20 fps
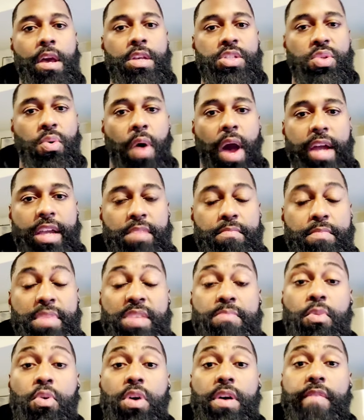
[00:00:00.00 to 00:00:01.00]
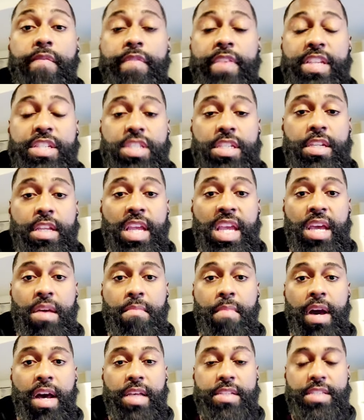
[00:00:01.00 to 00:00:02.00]
so I can be more efficient
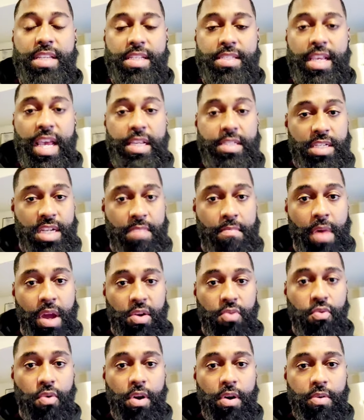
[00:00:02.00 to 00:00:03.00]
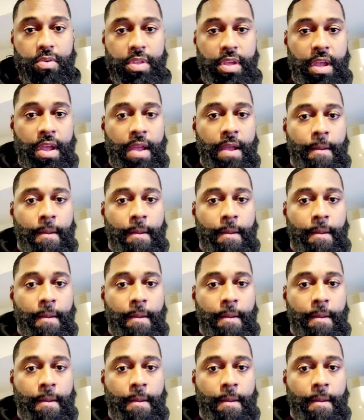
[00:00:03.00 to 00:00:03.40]
in my success and in my growth.